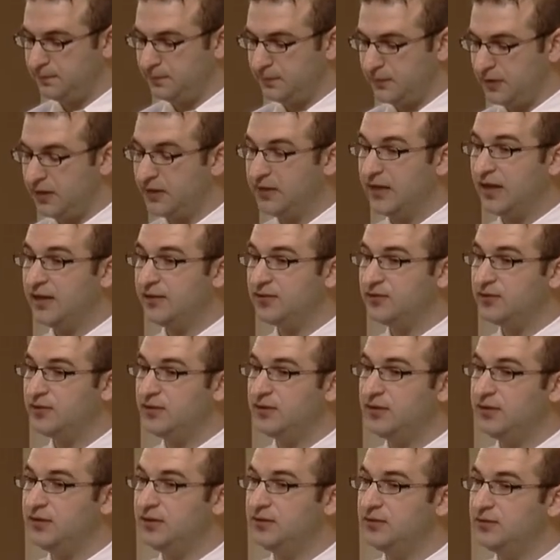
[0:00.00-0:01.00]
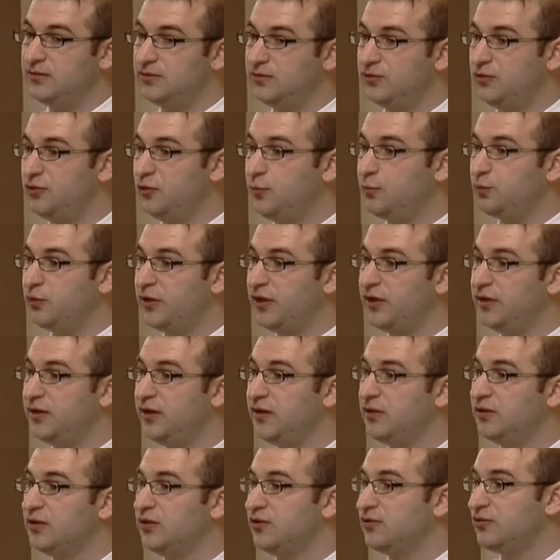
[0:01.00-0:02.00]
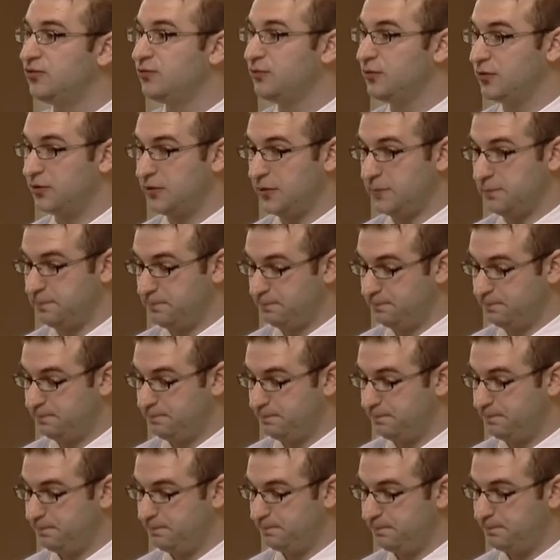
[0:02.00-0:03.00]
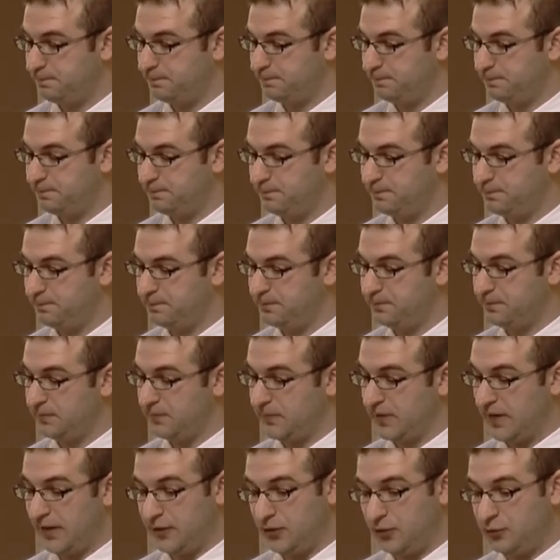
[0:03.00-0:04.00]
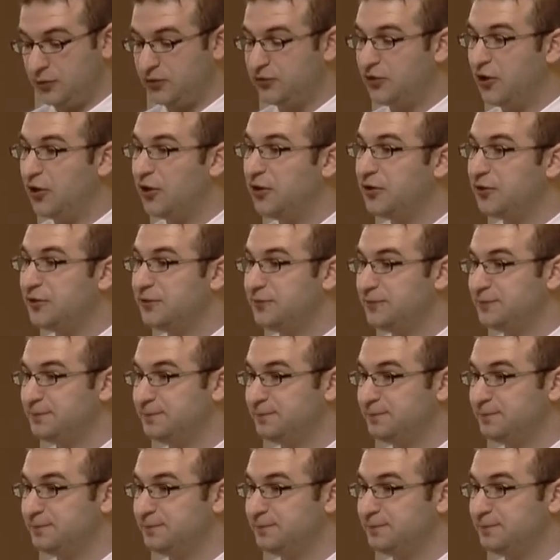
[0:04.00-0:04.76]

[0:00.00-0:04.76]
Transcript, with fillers: And lastly, do you pray in English with them? I know it's hard,